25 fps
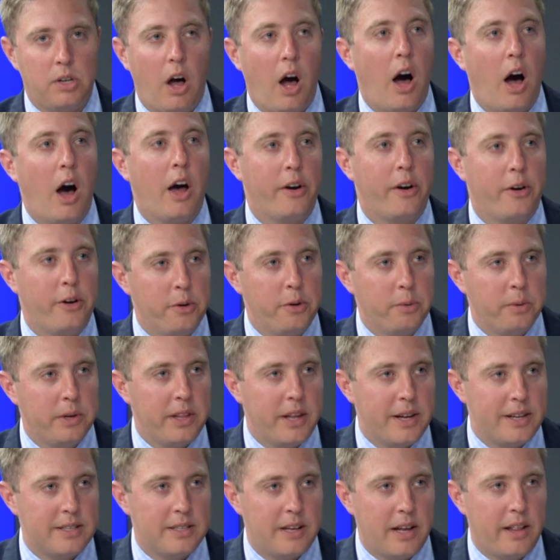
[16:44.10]
honored when
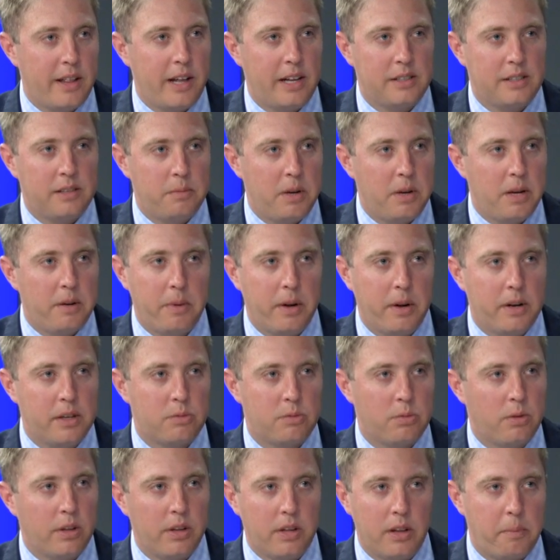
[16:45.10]
they say that to me, but
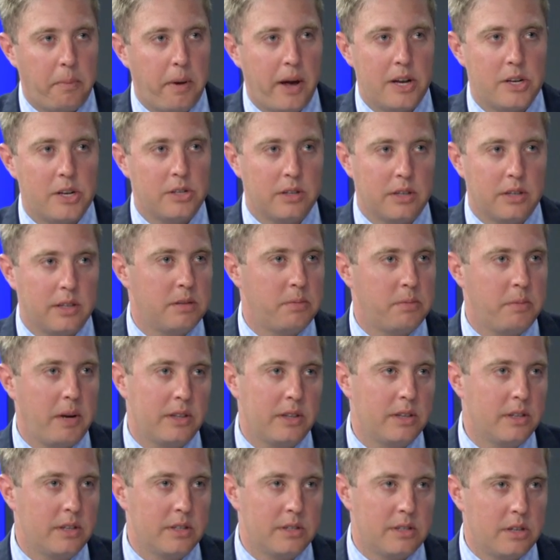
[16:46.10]
it's really the patient that's
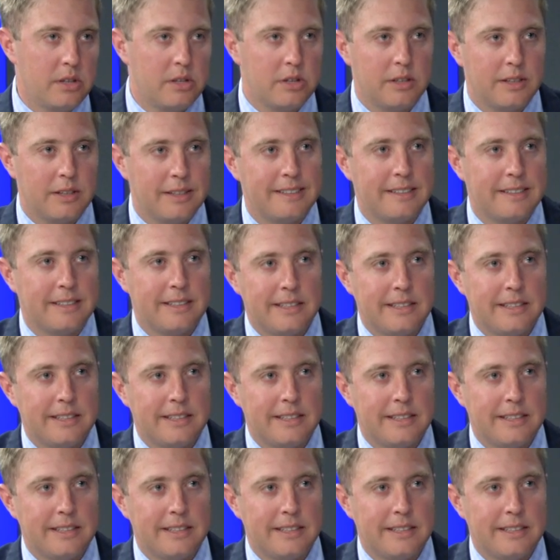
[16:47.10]
made the decision. That's good.